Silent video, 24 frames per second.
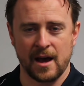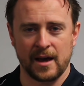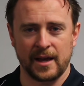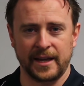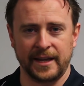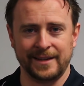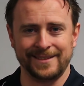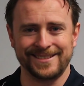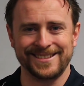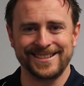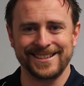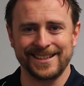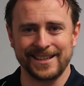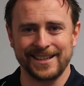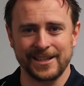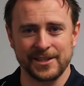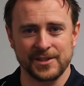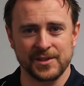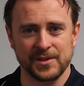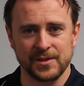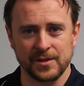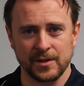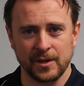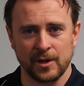into
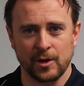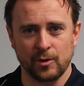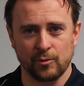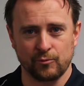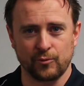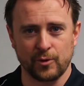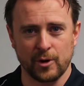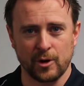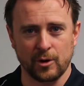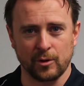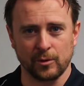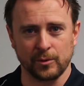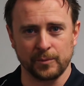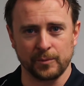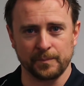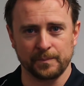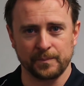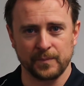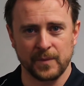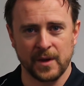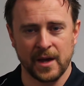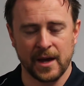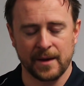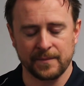this role,
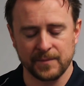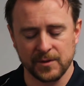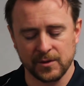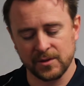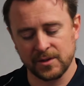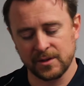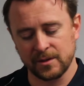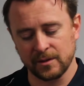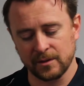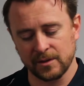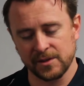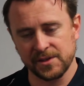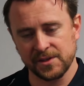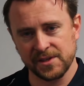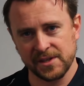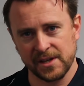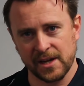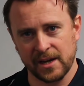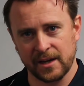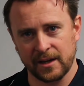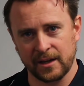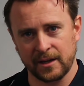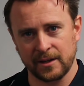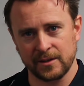yeah? So still
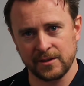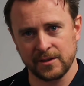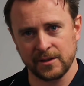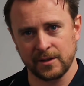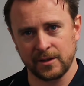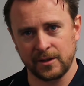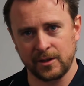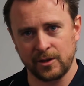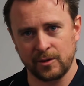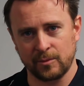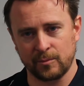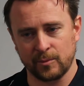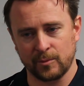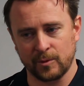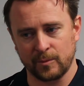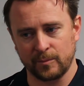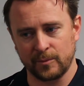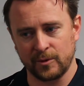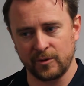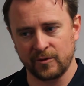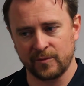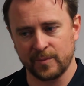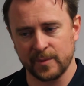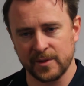setting into the humeral
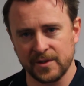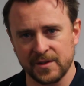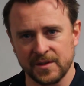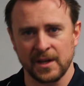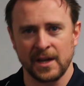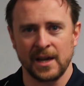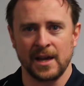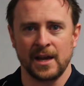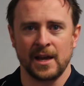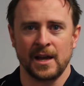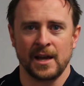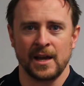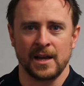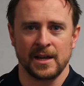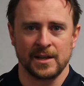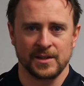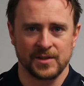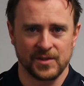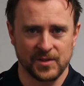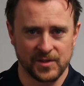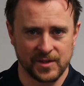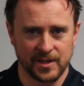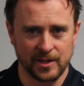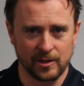movements,
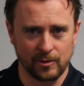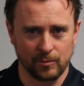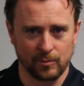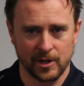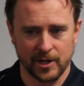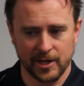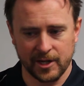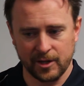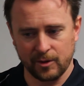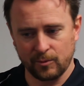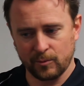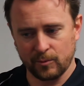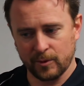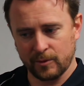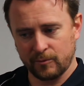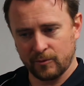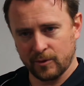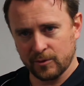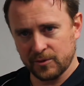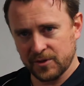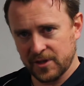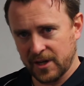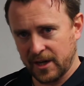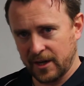still working with
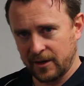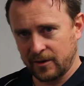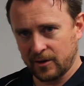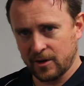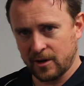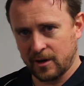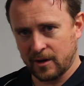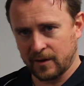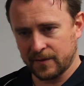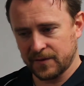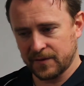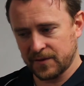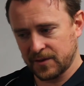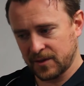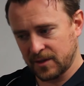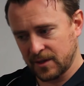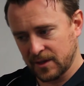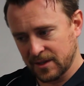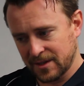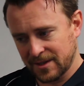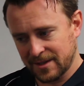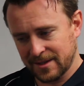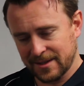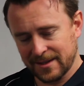rotator cuffs,
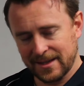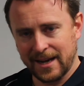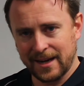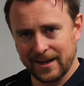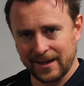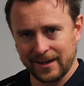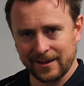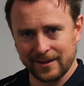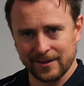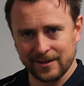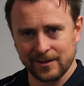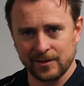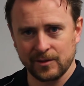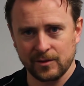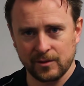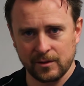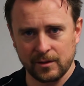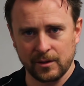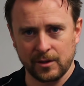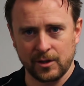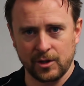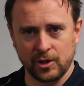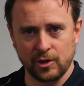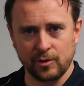setting
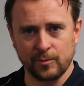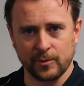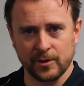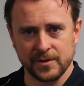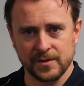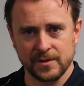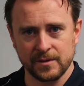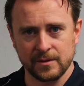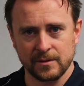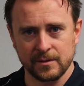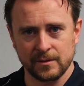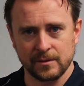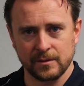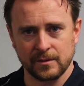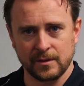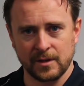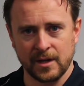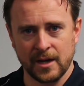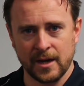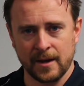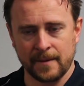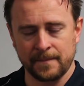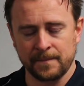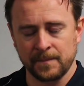the humerus,
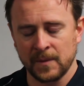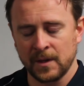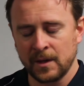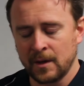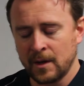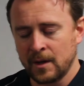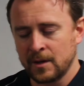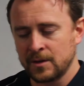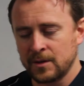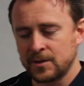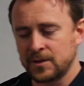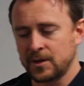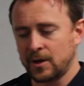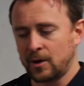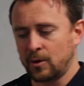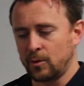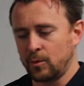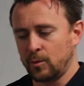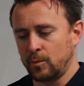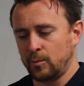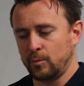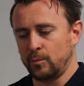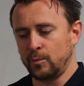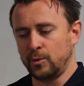yeah?
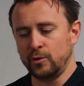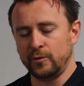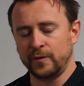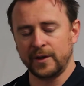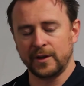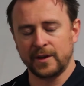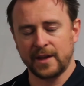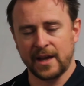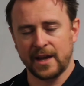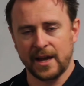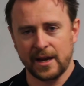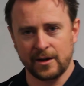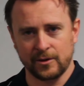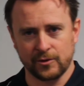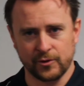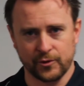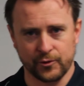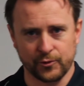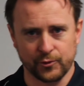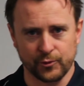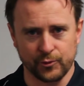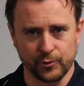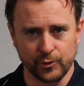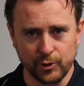So moving then
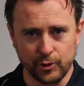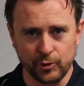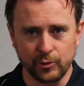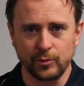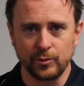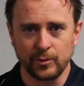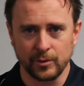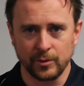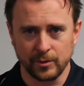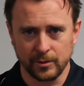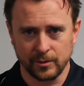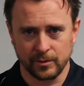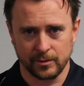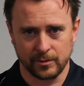through